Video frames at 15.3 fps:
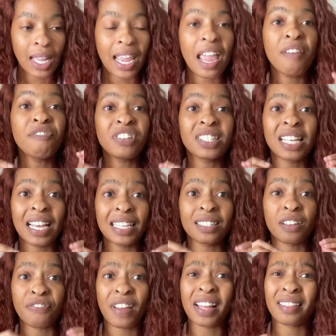emphasized
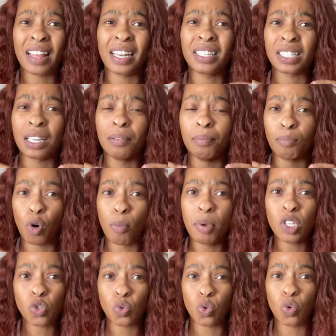the fact that
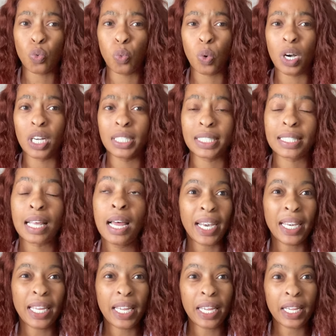Umgomezulu was
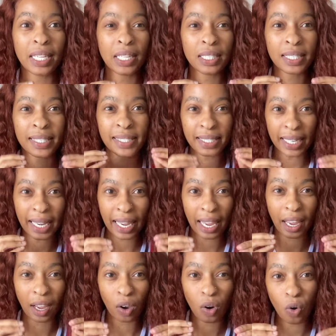really
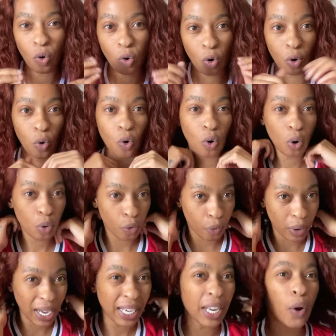sticking or
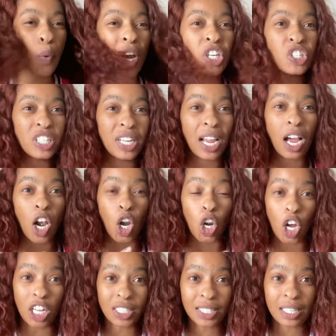really questioning a
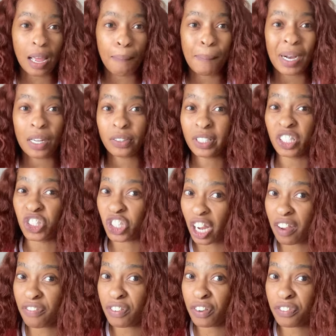lot about the
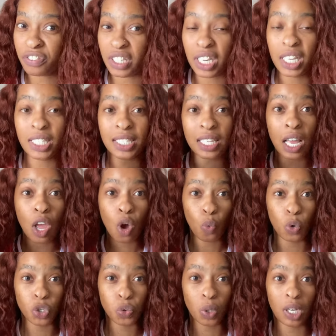J50s,
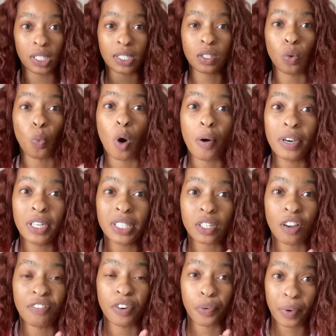which was the warrant
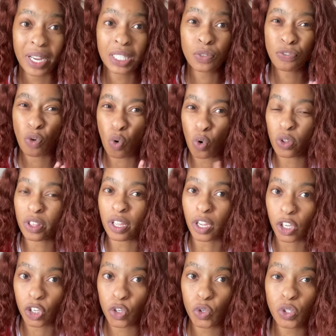of arrest for all the
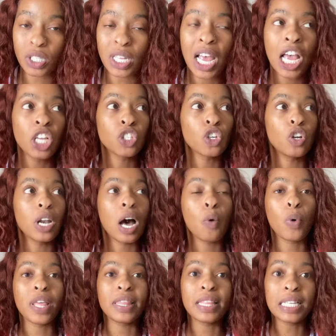accused. So now
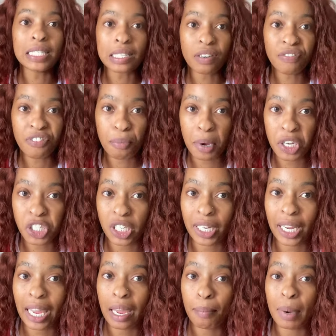when this information
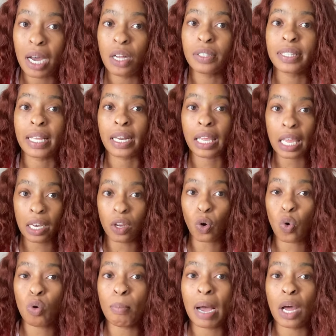came out that Kelly
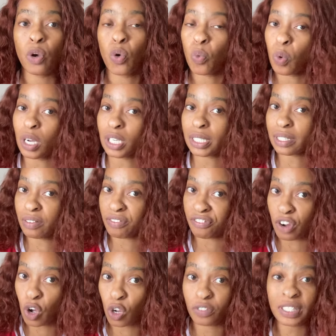Kumalo was
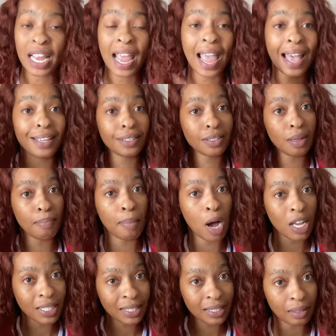involved as the
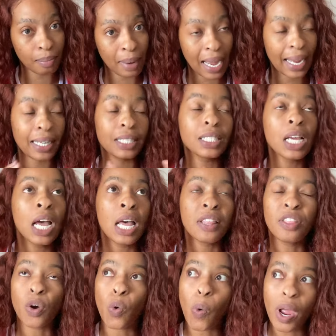mastermind,
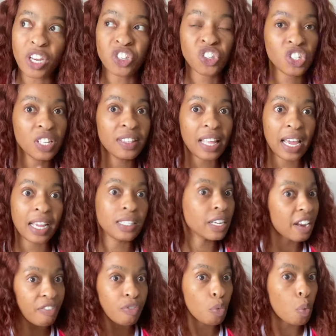the question that
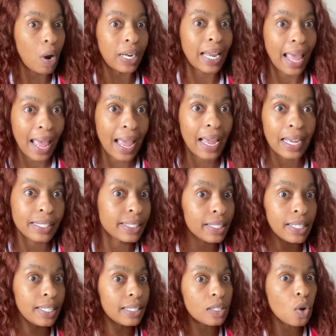everyone had
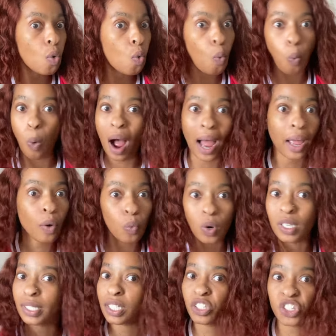is, why
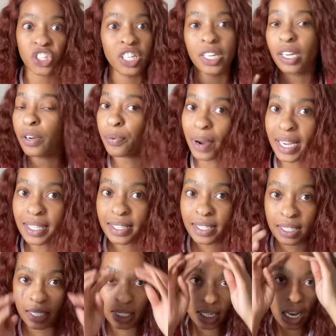wasn't she
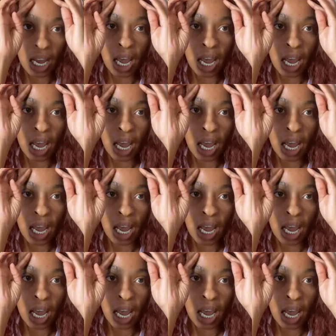arrested?